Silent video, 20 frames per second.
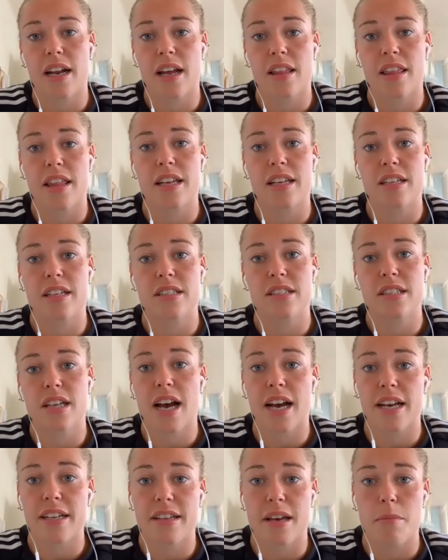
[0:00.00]
think it's a
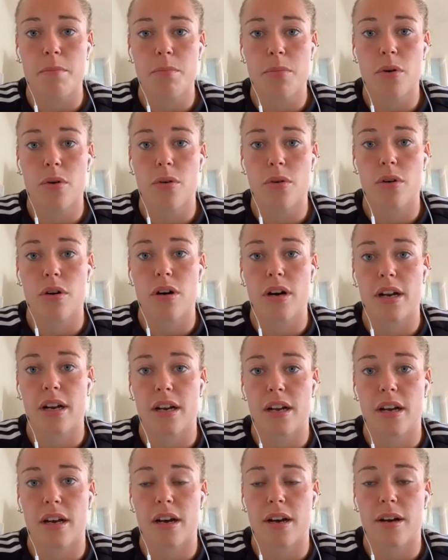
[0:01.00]
high tempo
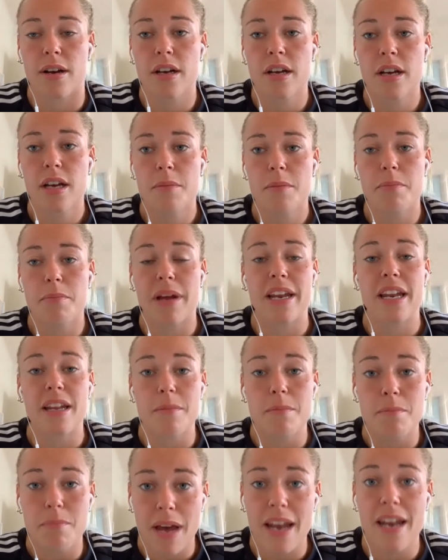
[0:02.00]
and
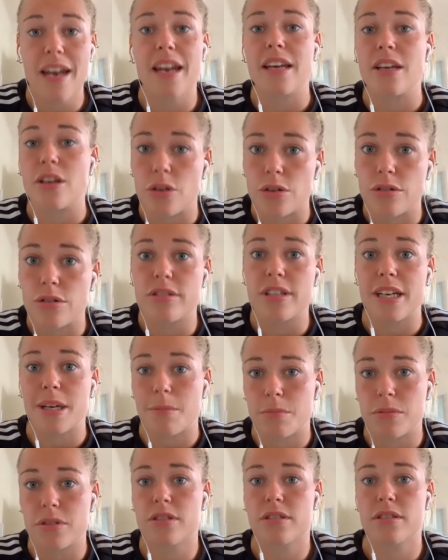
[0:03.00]
many good
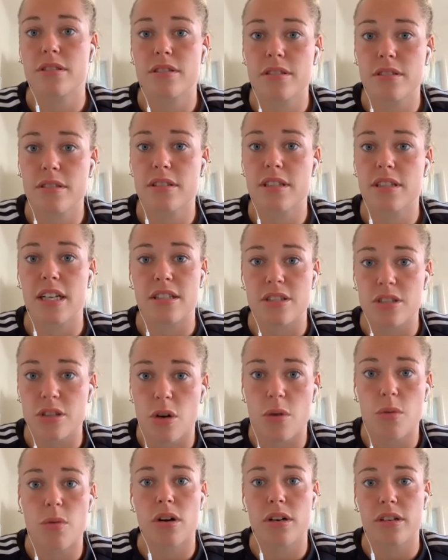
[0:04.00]
teams. That's
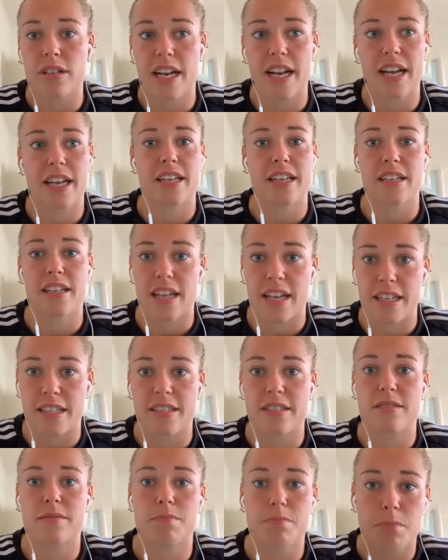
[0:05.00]
no one that I can like
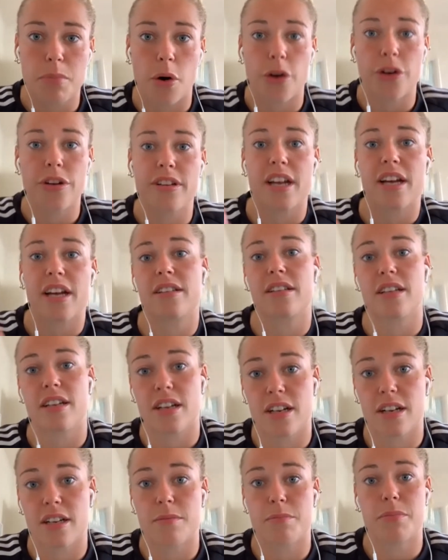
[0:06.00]
point at
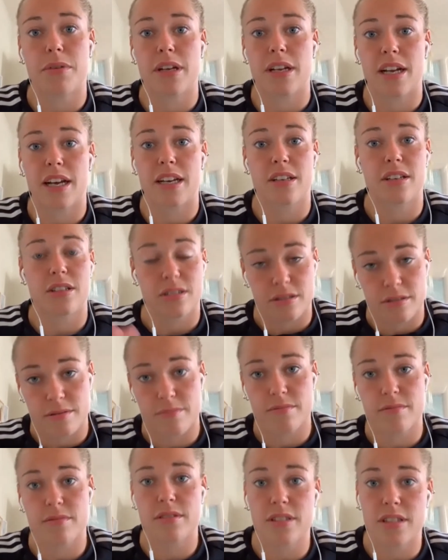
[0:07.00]
and be like
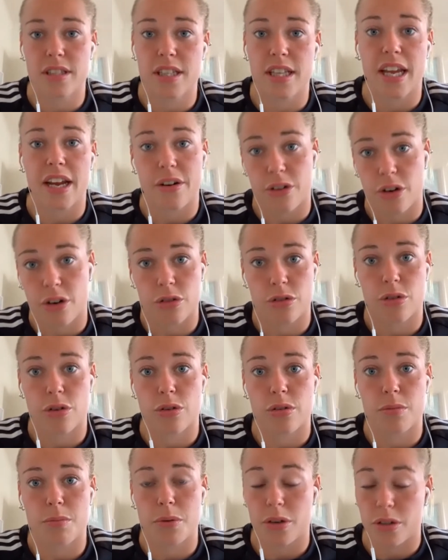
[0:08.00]
they are not
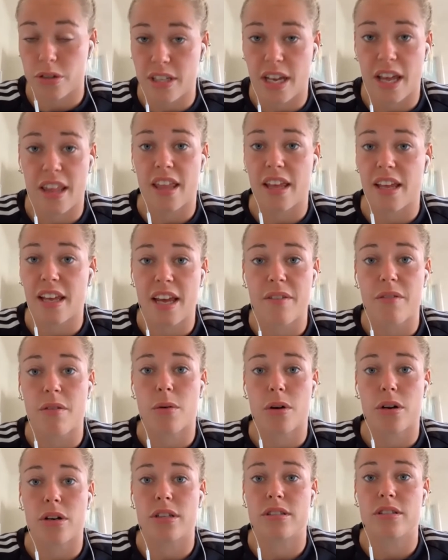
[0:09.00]
good, because I think
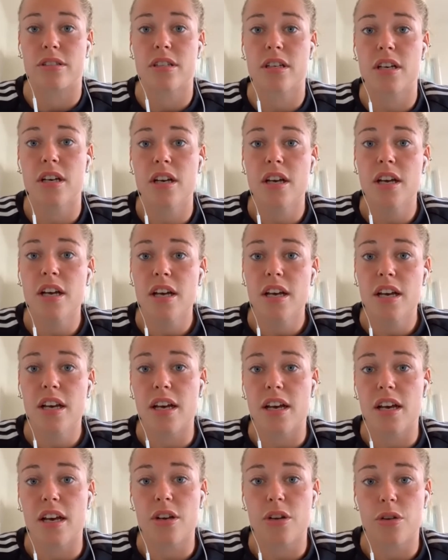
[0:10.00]
everyone is
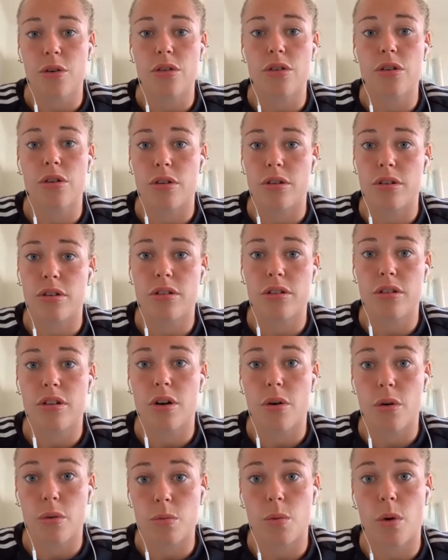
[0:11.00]
good on
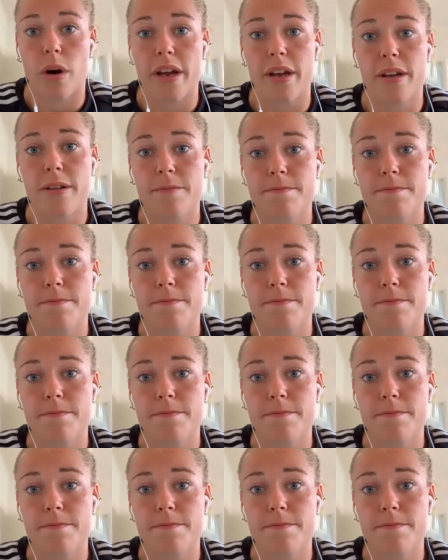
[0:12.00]
their own way.